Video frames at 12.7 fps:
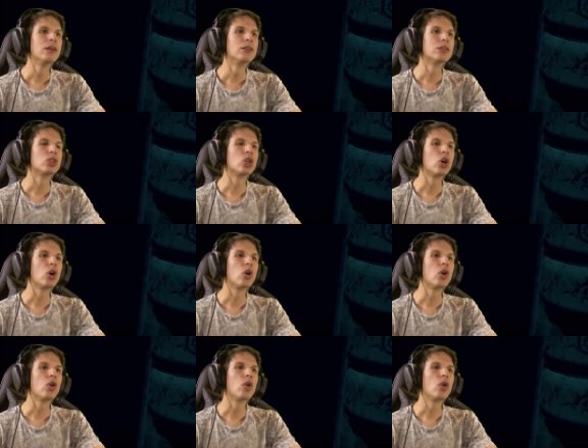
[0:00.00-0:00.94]

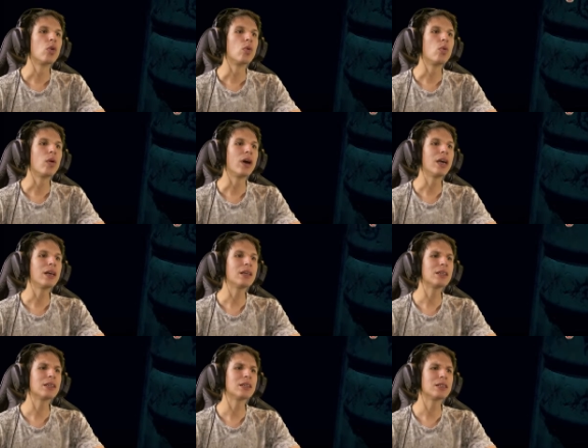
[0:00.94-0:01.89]
So,
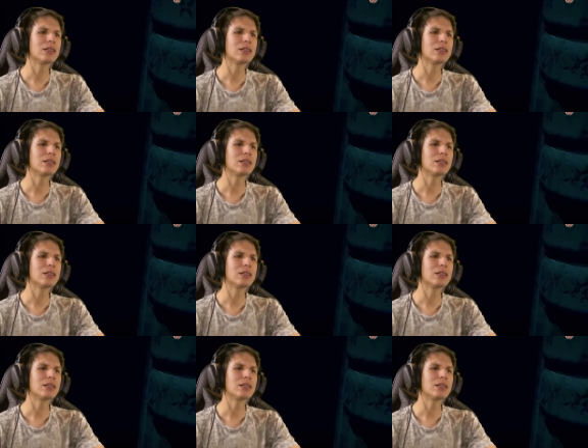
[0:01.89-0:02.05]
wing,